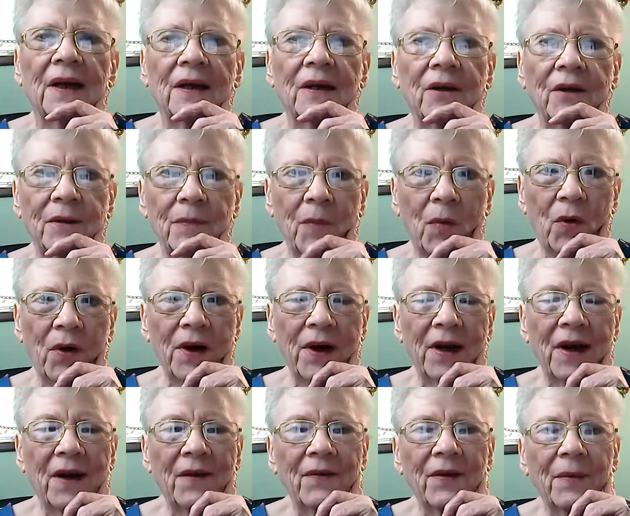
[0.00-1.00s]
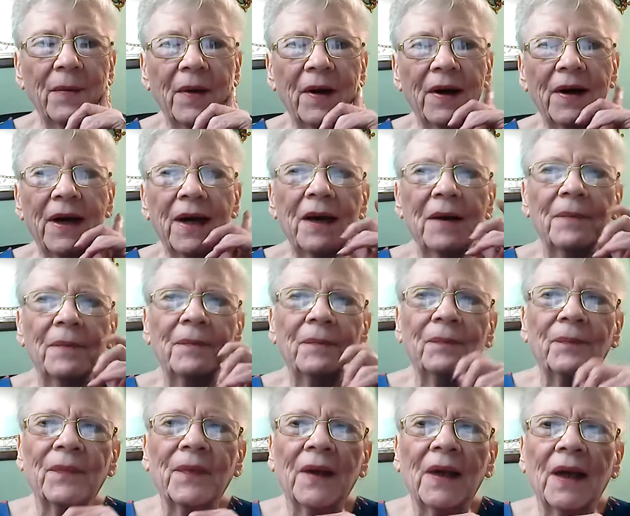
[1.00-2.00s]
Good morning, everybody.
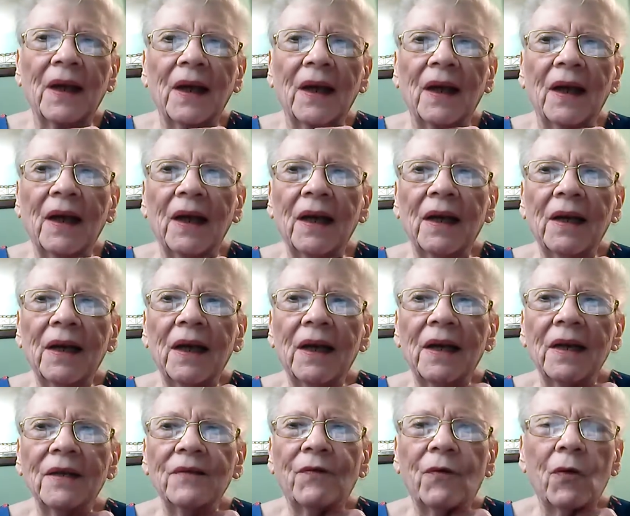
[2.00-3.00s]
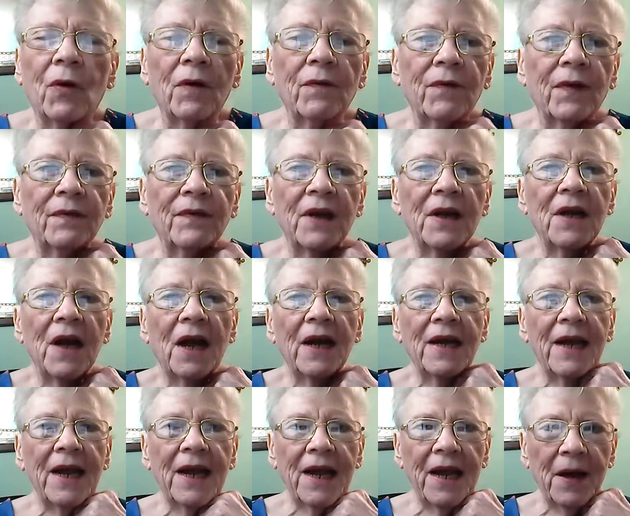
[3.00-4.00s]
And it is
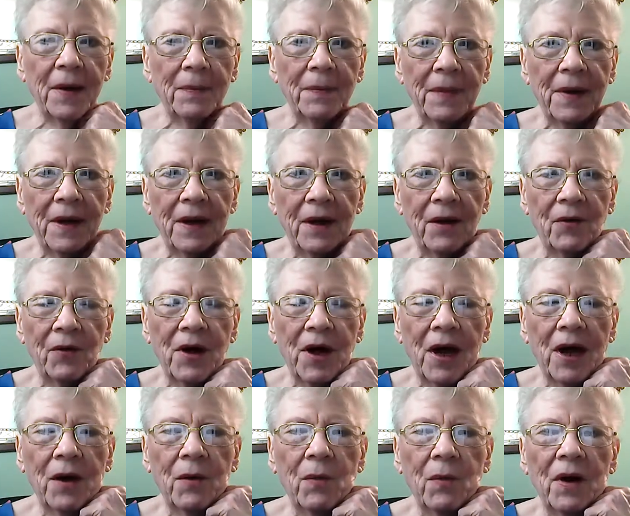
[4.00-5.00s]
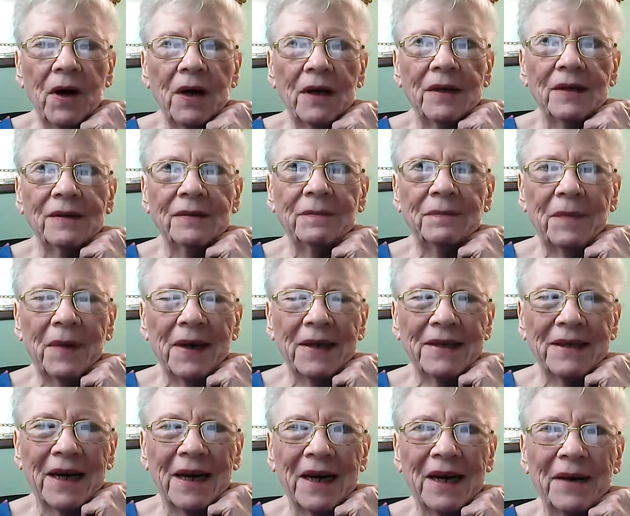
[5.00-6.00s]
4:59 a.m. here in Iowa, my
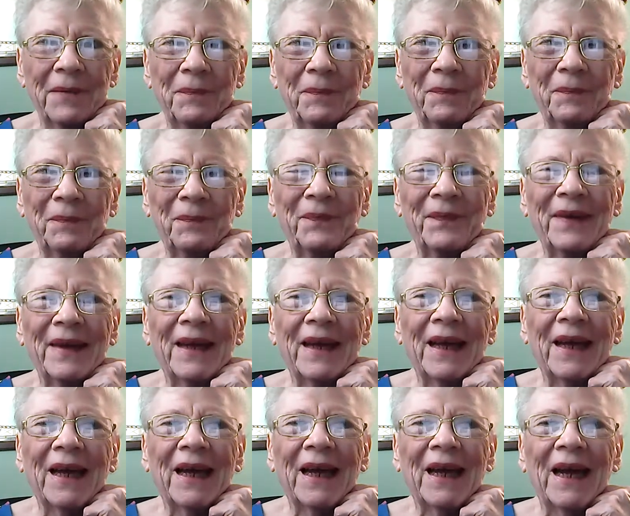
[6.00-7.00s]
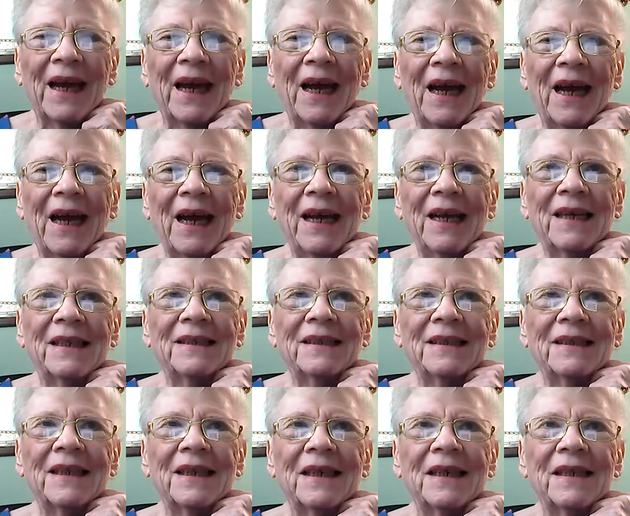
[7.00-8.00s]
time. And